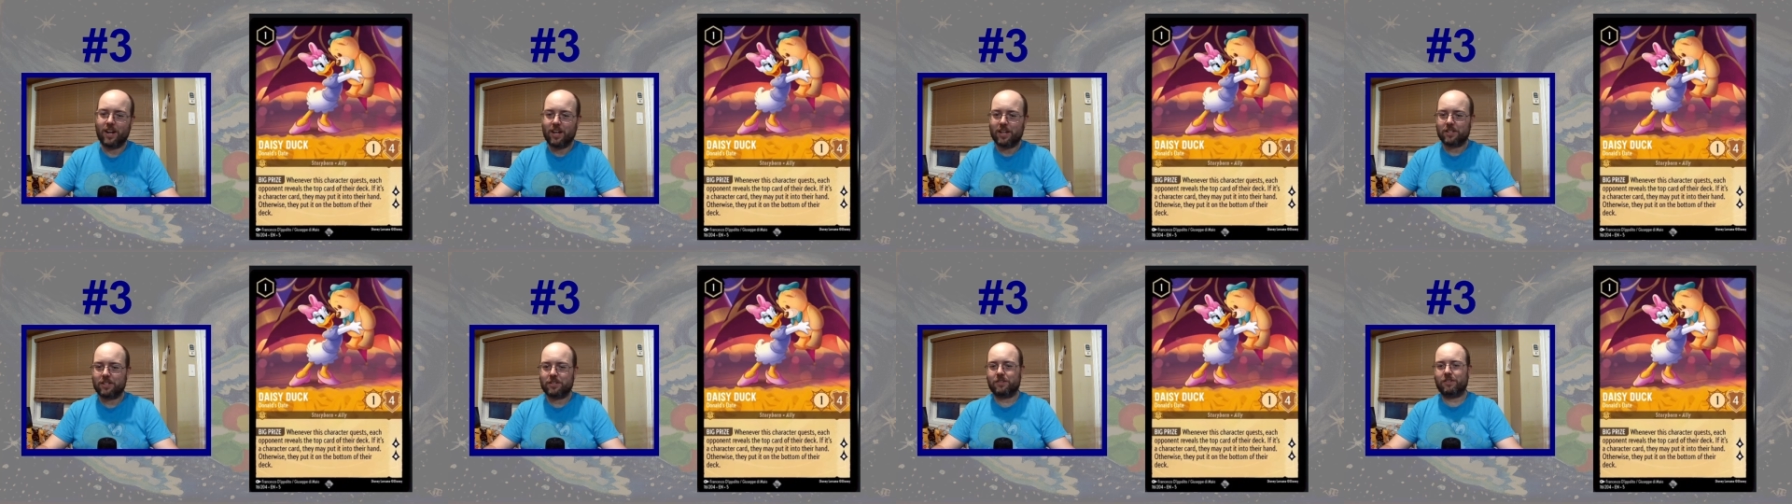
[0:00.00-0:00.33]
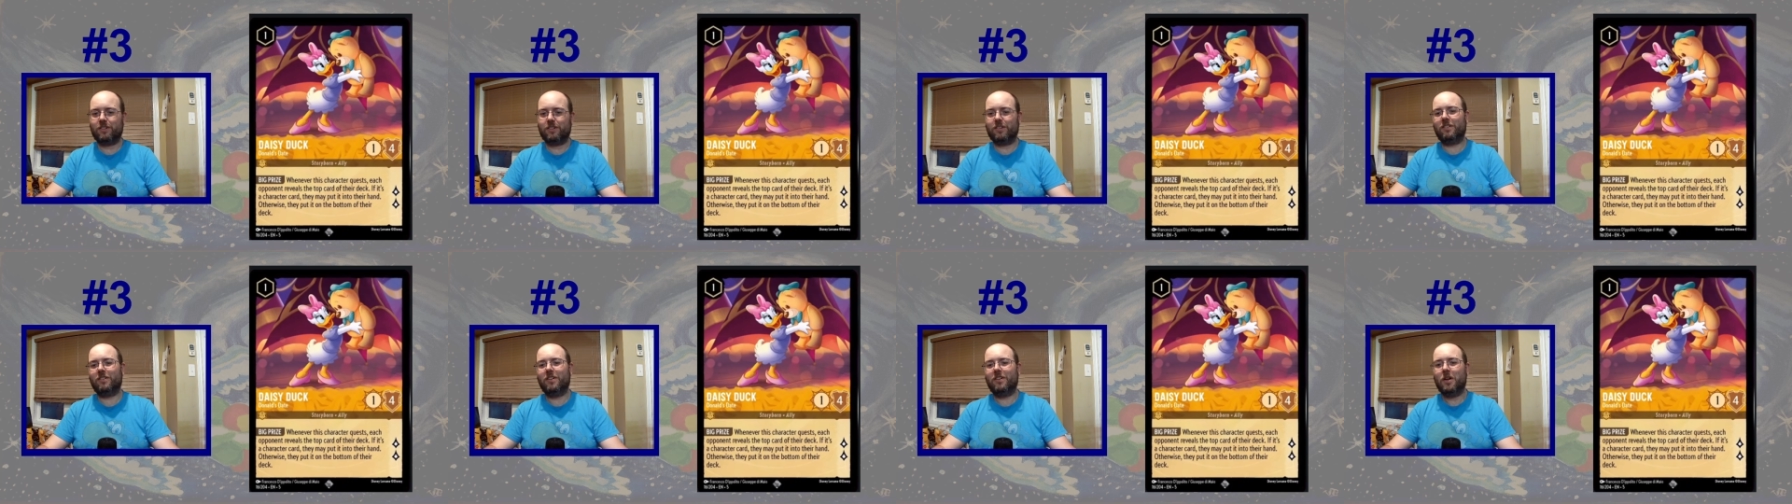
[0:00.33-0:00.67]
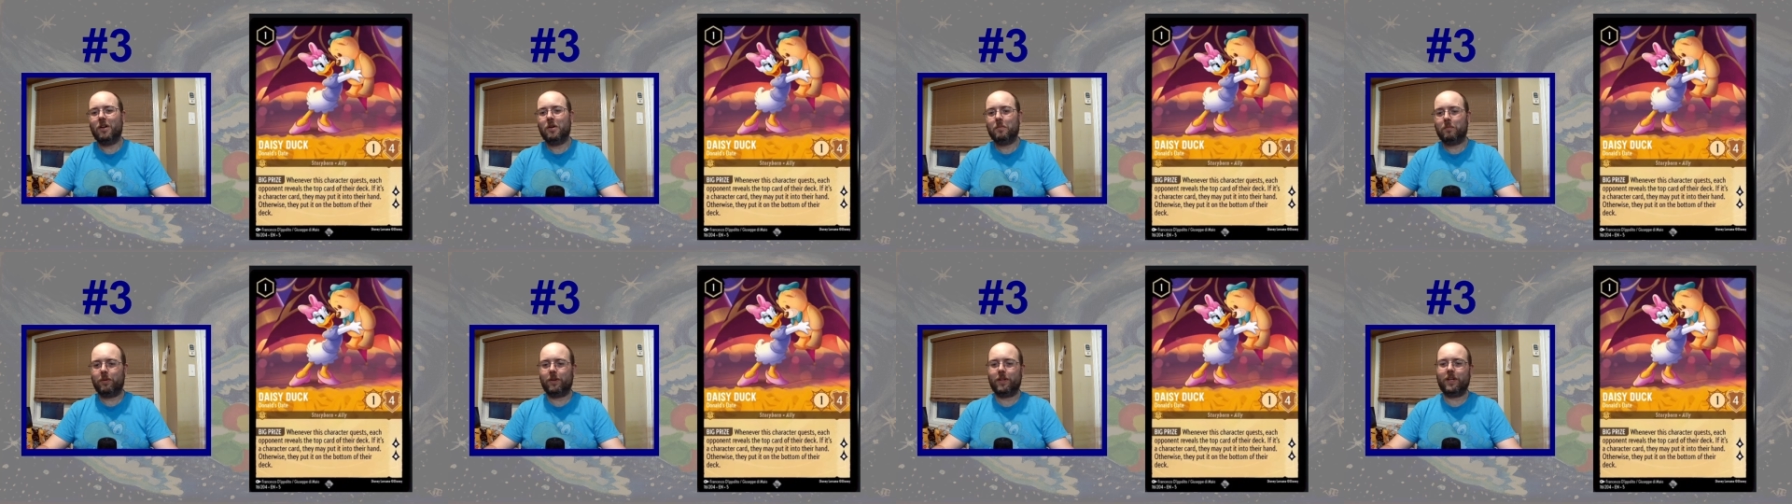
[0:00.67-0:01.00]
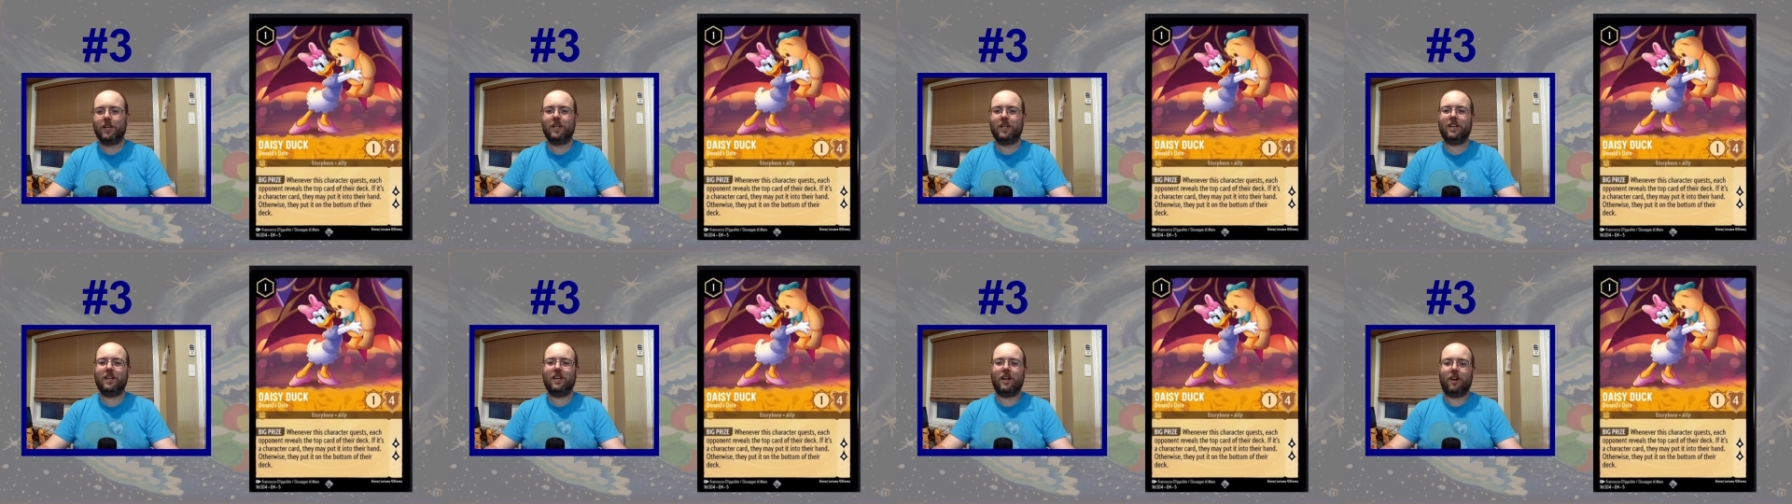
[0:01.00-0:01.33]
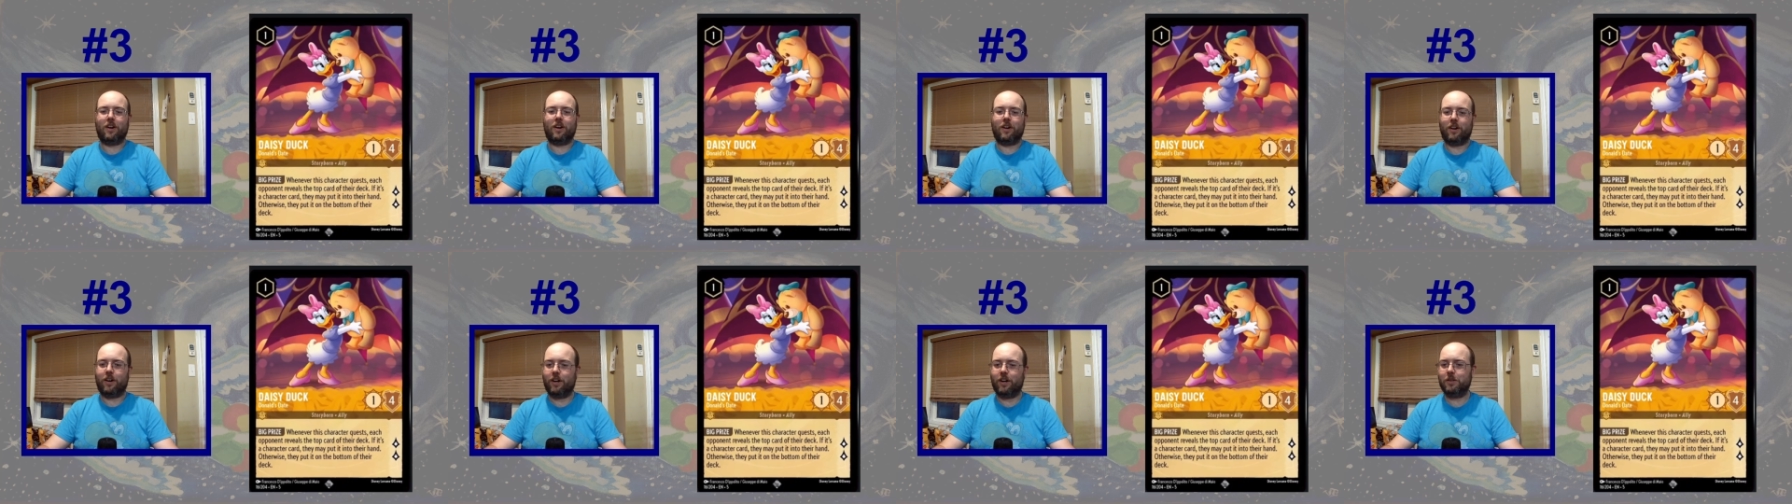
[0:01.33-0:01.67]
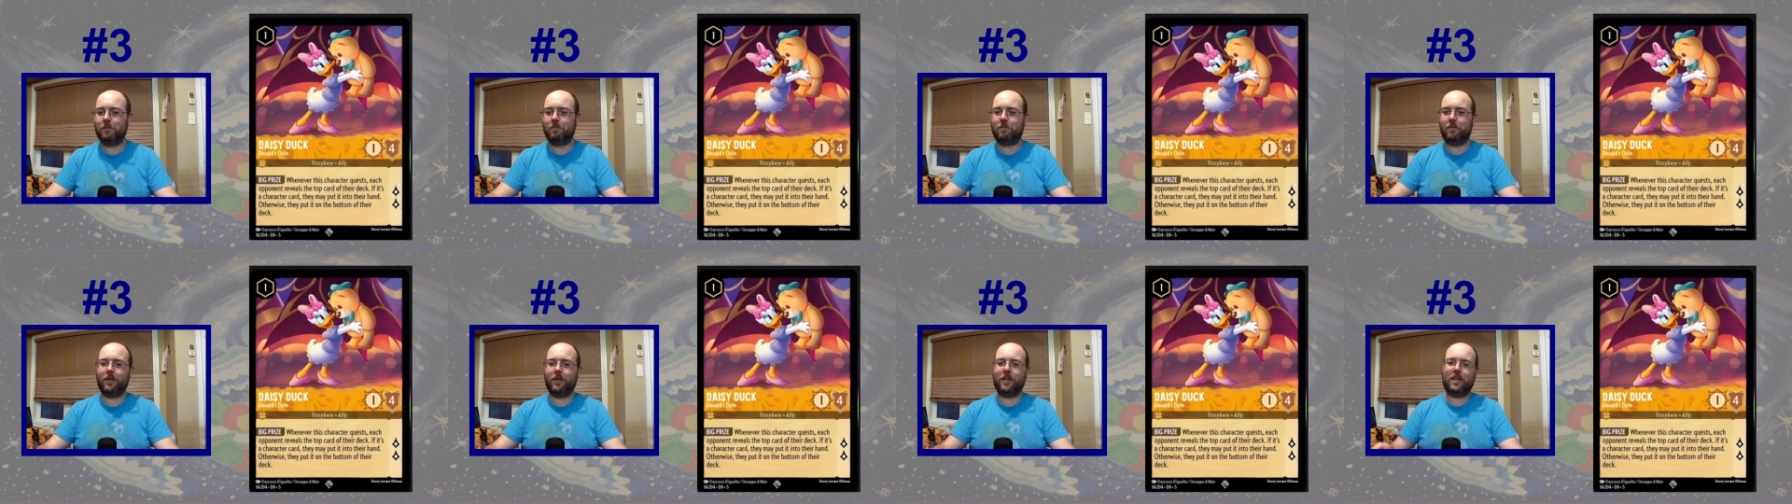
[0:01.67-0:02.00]
So you're playing on the
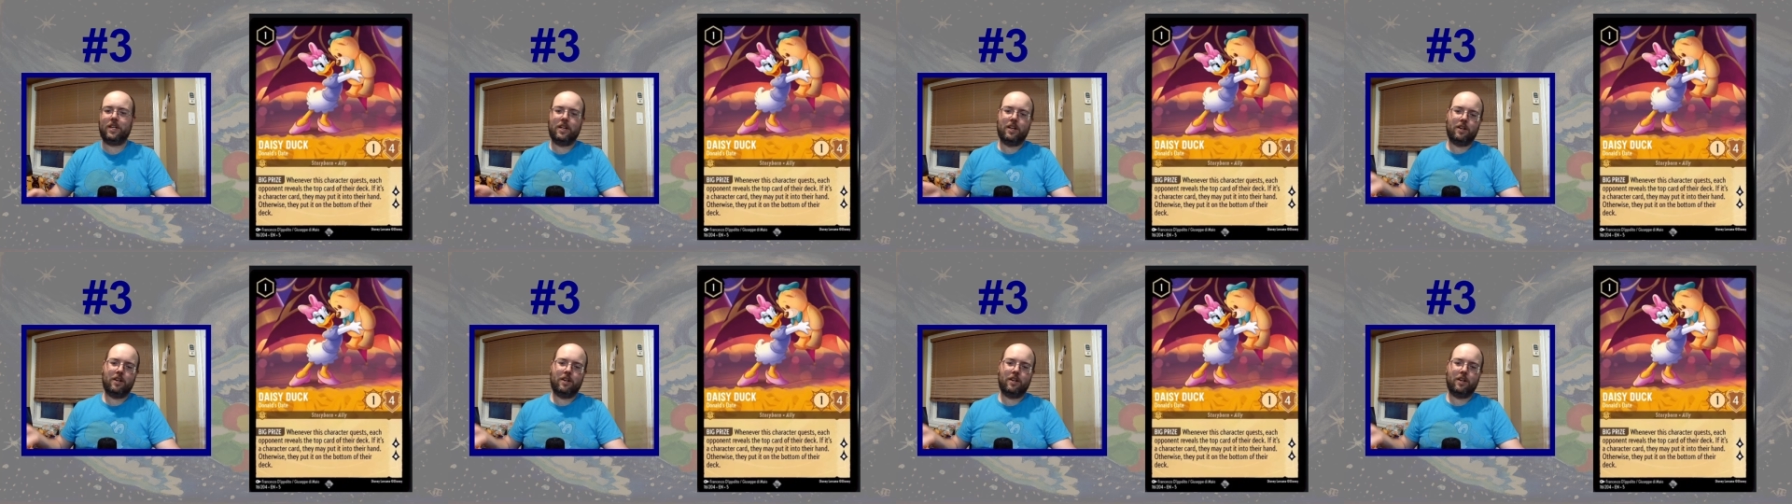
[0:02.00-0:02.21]
play,